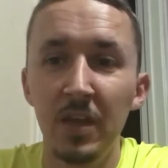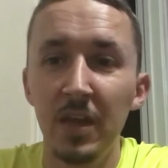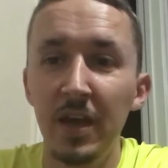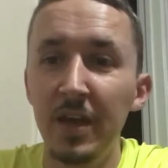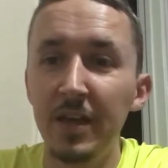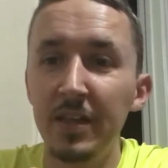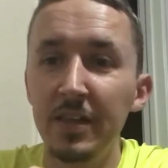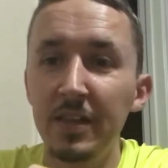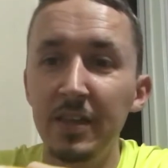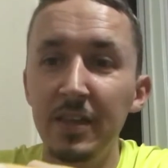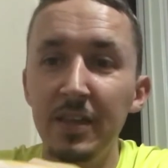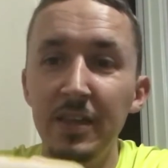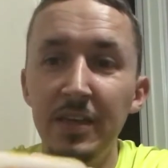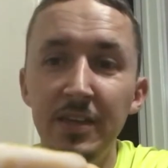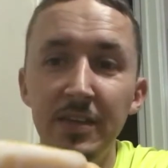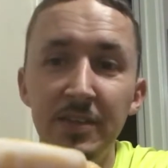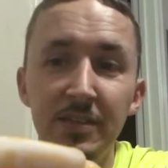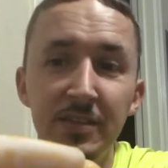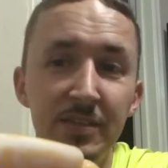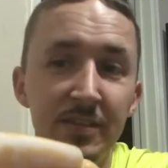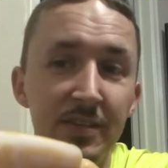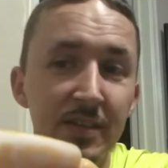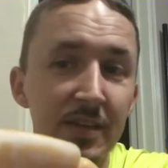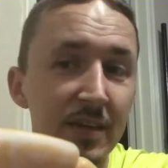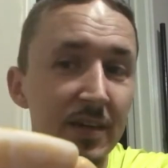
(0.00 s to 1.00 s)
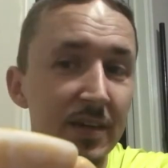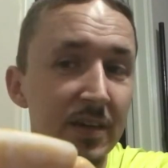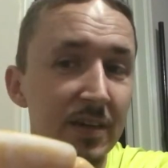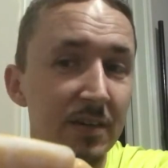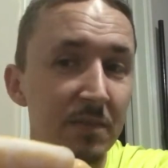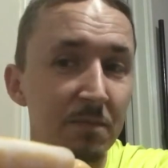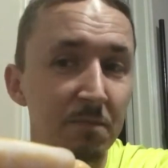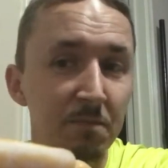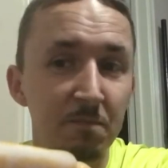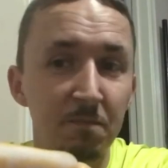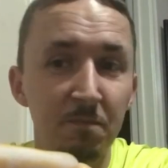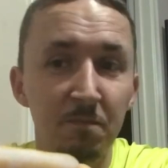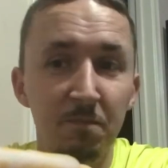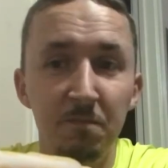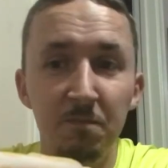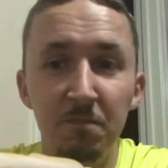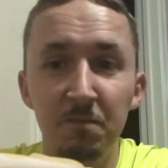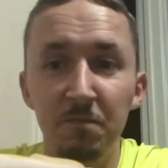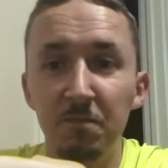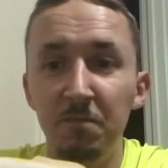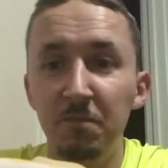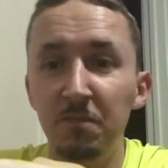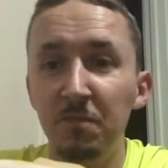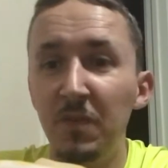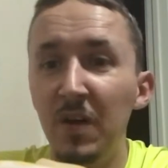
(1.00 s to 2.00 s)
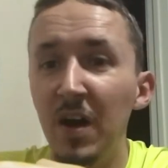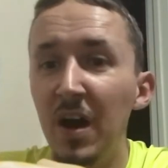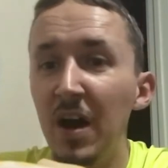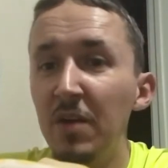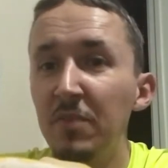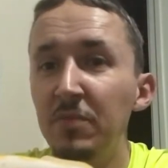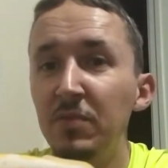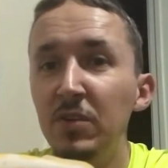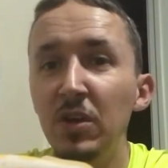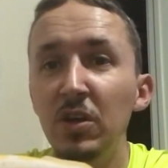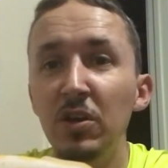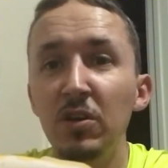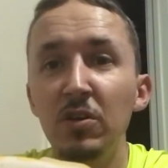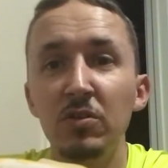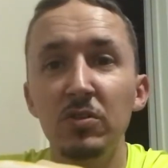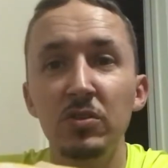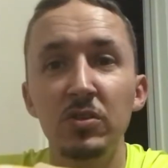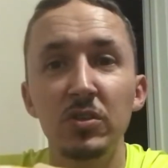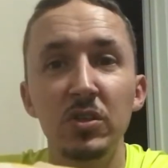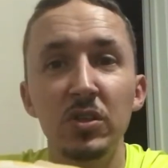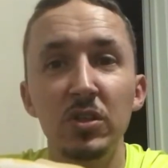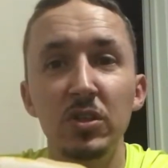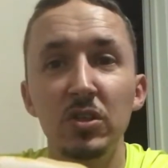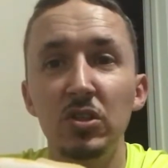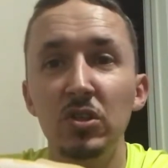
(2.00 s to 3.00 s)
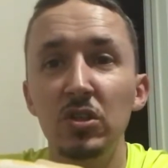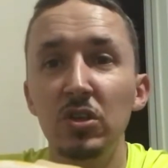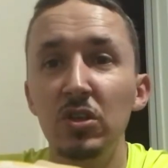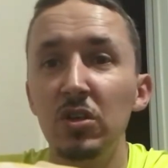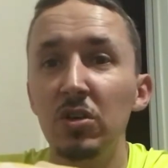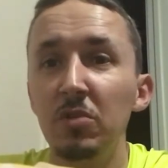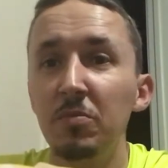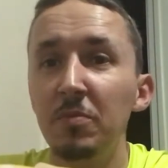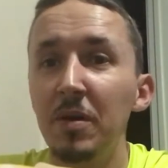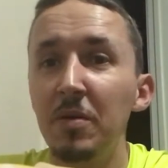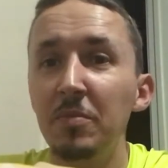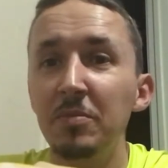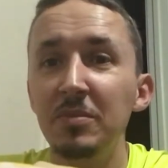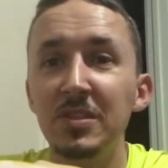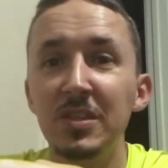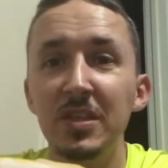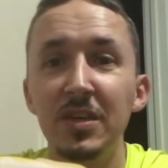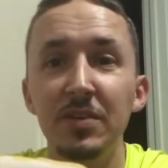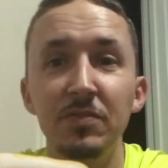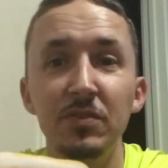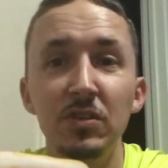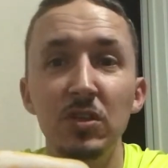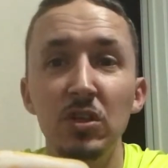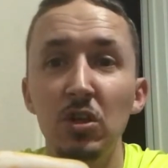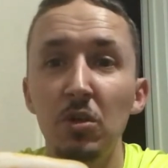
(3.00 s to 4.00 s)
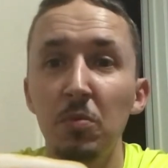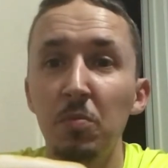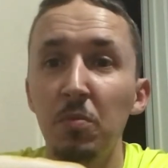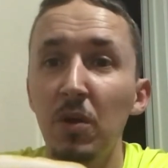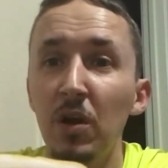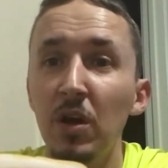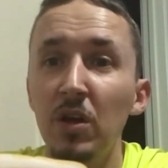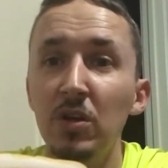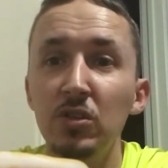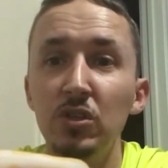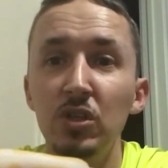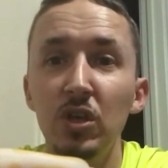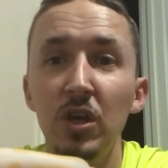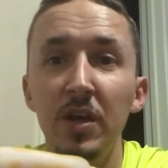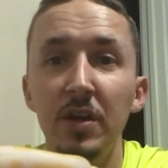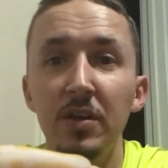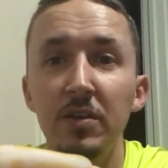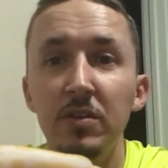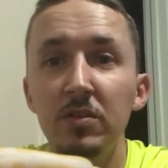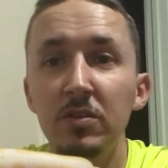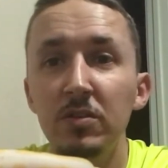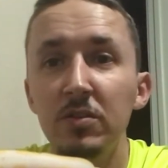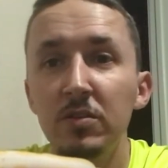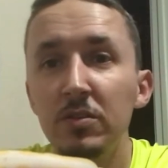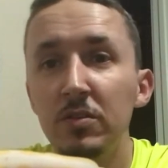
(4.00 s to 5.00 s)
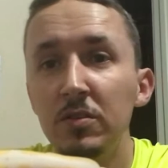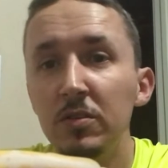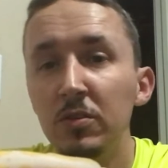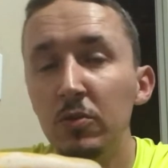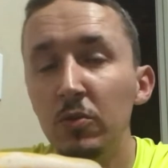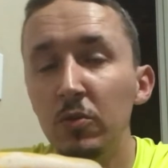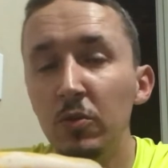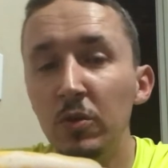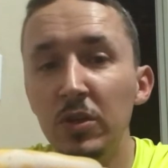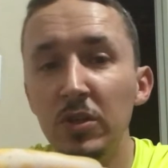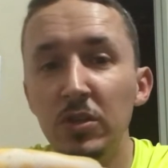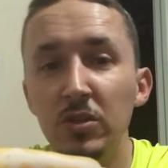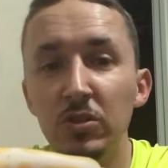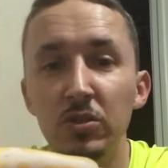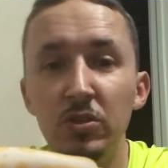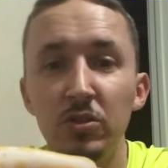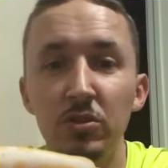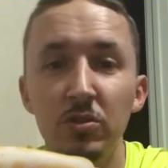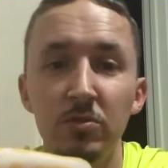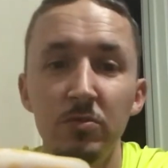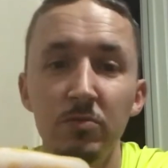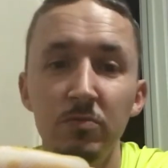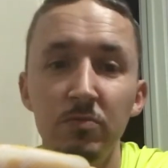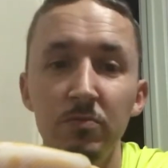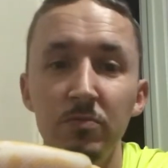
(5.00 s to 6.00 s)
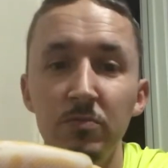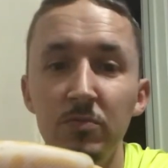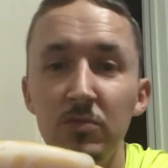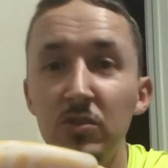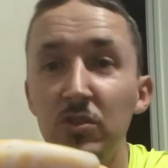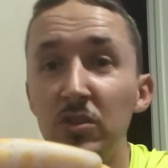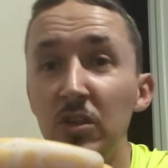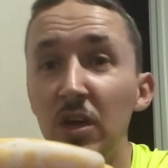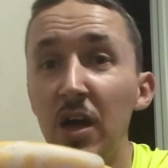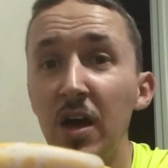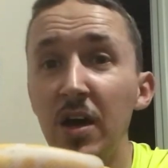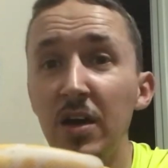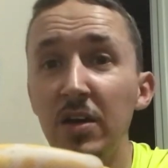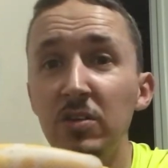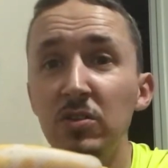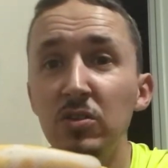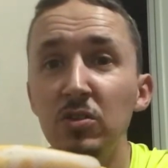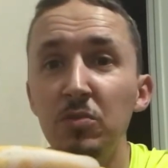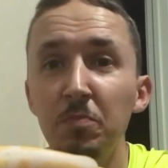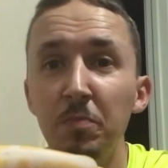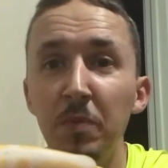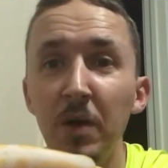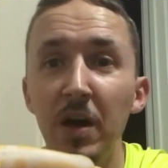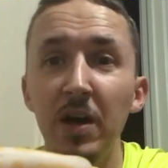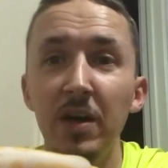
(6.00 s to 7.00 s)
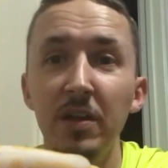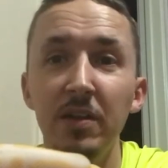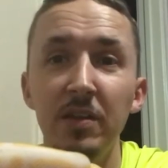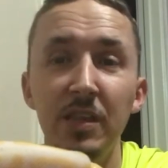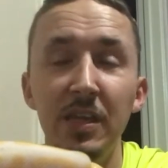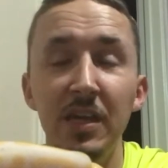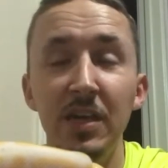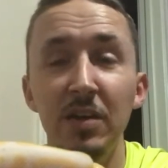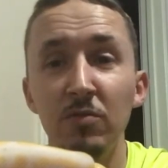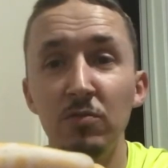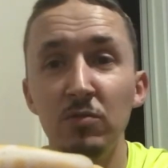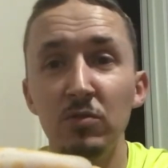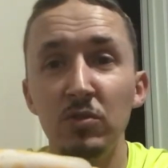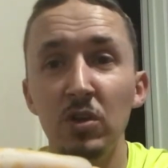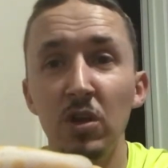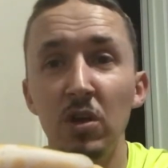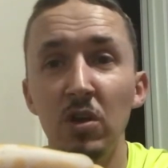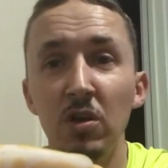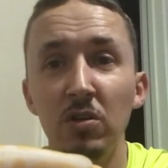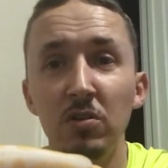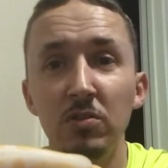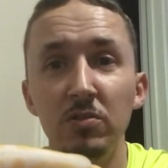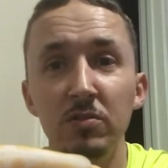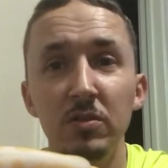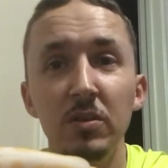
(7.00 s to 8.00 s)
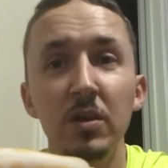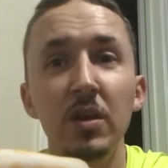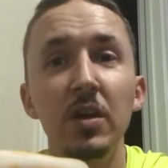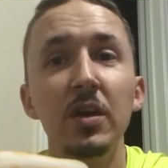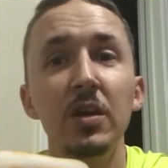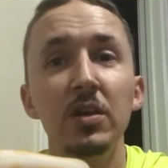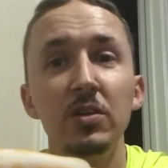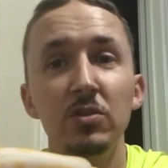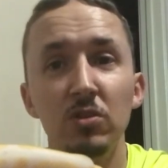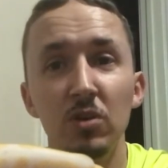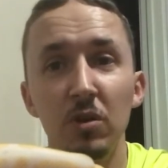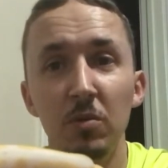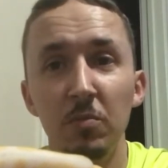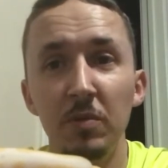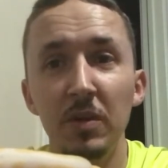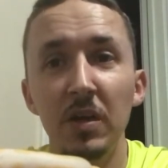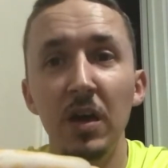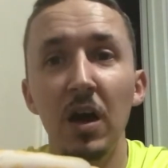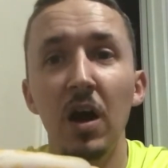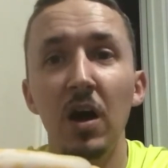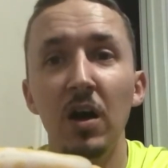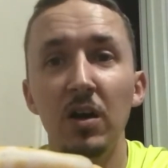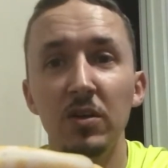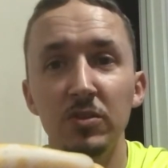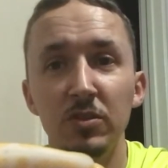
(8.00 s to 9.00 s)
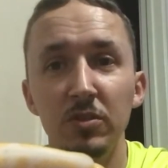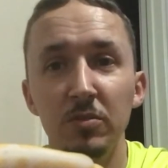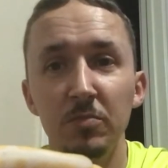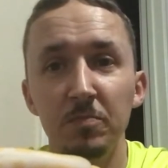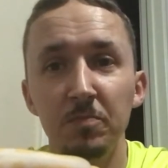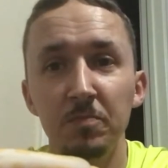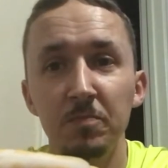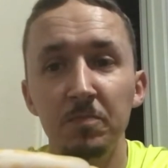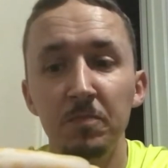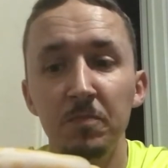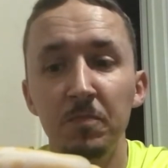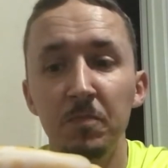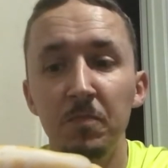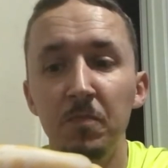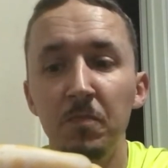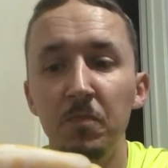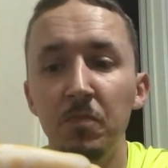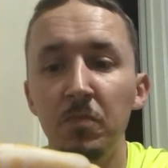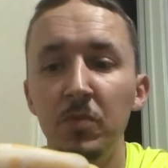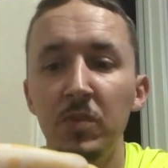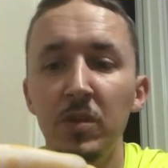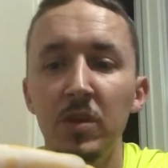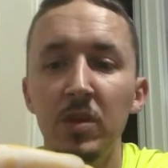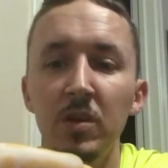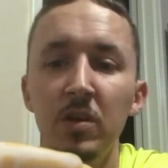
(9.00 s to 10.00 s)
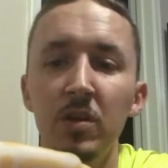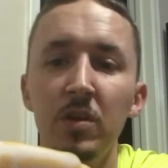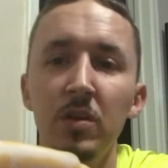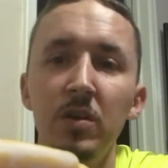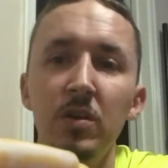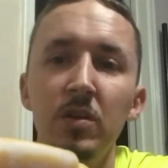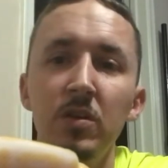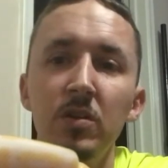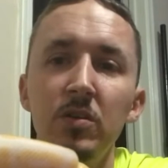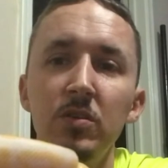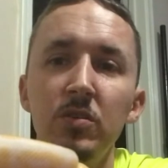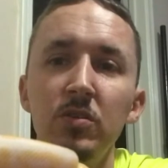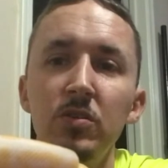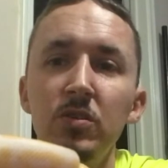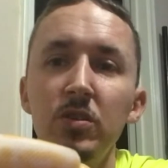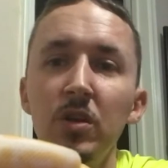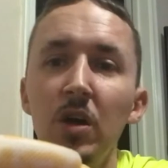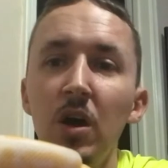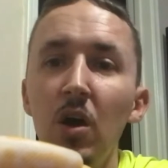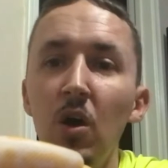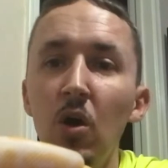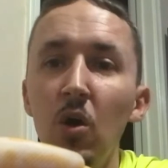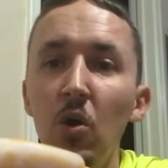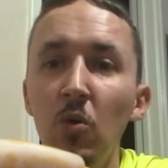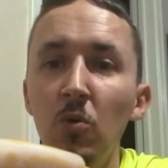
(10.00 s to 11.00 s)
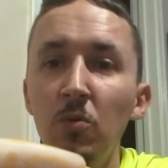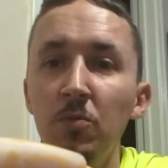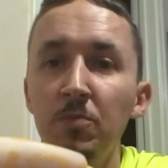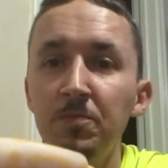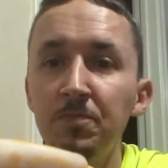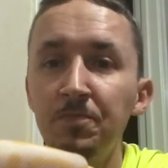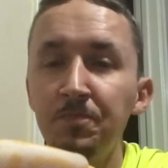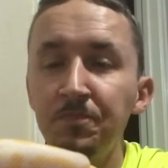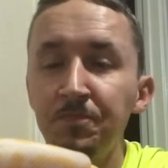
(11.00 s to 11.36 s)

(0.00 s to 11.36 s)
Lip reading: at least a 5-year, 6-year, maybe 7-year project, which sucks, but the end result is going to be awesome. So,